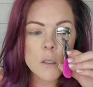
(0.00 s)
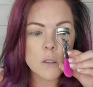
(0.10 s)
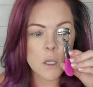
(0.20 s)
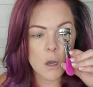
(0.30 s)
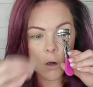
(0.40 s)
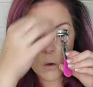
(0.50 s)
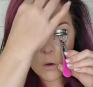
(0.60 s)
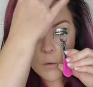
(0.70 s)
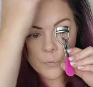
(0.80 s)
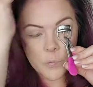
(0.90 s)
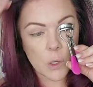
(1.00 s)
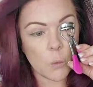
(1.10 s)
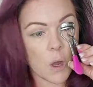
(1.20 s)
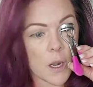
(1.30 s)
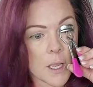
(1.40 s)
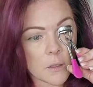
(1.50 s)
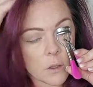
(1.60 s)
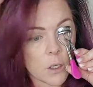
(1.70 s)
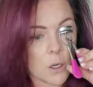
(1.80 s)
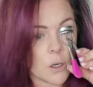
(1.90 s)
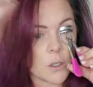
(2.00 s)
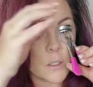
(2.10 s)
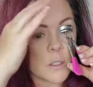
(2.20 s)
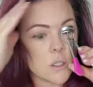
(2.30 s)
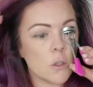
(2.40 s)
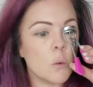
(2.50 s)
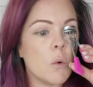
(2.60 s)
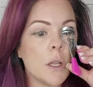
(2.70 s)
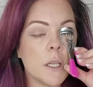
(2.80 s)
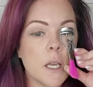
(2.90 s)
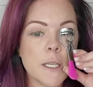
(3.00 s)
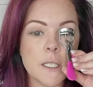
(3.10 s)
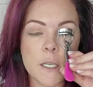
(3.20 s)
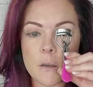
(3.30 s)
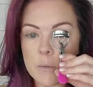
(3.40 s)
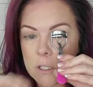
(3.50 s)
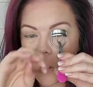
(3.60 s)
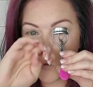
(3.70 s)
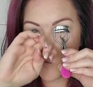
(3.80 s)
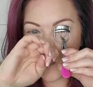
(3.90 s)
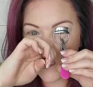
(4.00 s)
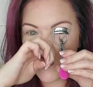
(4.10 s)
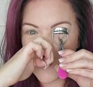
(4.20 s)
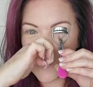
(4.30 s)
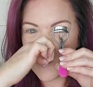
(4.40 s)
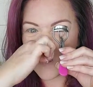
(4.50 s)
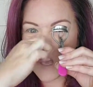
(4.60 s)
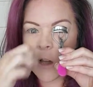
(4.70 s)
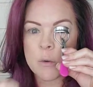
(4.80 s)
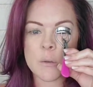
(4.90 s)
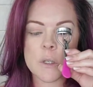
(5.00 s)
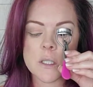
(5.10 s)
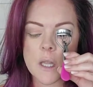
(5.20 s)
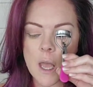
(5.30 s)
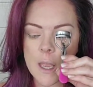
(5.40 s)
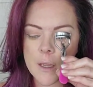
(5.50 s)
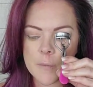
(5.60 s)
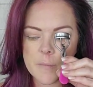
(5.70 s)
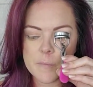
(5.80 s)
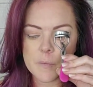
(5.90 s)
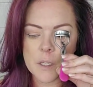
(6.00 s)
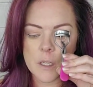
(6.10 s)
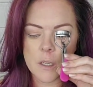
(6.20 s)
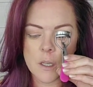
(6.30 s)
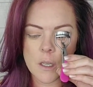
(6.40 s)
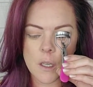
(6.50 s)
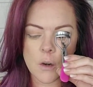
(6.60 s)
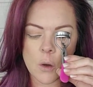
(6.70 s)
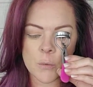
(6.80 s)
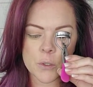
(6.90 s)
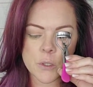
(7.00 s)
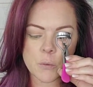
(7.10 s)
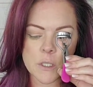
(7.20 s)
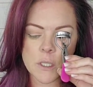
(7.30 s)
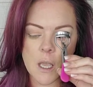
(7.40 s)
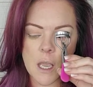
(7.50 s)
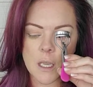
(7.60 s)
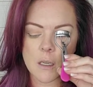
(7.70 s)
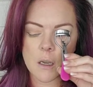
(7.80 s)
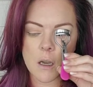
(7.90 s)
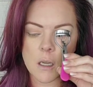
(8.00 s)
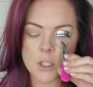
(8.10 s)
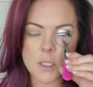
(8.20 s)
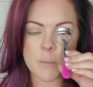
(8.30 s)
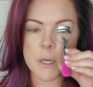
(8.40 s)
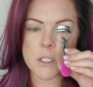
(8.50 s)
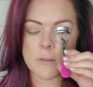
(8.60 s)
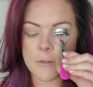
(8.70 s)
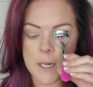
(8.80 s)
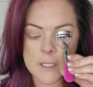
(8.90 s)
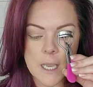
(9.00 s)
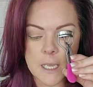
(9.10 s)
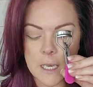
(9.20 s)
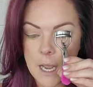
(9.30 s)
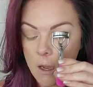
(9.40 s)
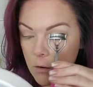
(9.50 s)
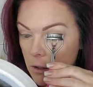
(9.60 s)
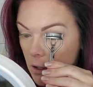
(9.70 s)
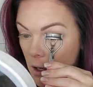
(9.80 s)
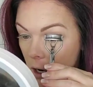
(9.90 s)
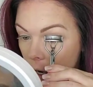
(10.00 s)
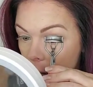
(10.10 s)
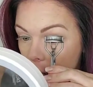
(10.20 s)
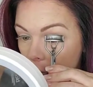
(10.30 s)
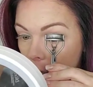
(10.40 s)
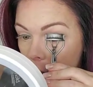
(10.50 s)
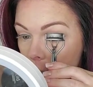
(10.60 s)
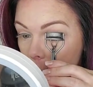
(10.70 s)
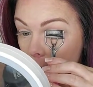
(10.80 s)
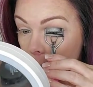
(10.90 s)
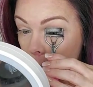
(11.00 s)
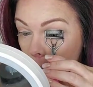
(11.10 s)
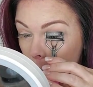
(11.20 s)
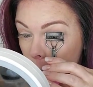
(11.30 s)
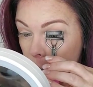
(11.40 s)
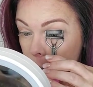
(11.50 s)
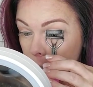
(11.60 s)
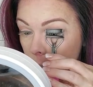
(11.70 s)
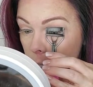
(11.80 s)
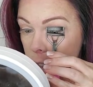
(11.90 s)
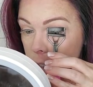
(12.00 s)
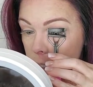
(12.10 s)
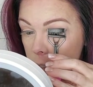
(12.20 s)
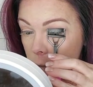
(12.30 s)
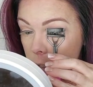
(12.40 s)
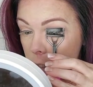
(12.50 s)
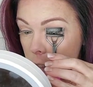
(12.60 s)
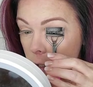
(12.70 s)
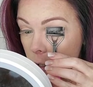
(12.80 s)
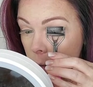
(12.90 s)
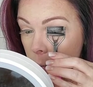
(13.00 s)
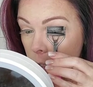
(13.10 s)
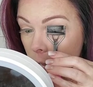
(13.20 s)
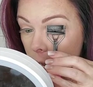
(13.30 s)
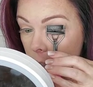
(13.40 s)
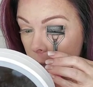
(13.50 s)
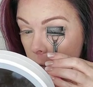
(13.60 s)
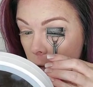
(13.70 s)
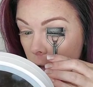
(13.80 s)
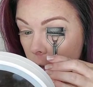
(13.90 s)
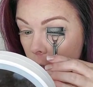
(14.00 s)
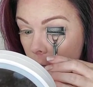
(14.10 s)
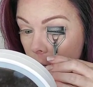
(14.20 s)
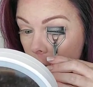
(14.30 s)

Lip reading: So what I learned, so the one that I did with Teresa, that one was like, it almost was like just a bunch of friends hanging out. And it was really cool because it was super casual.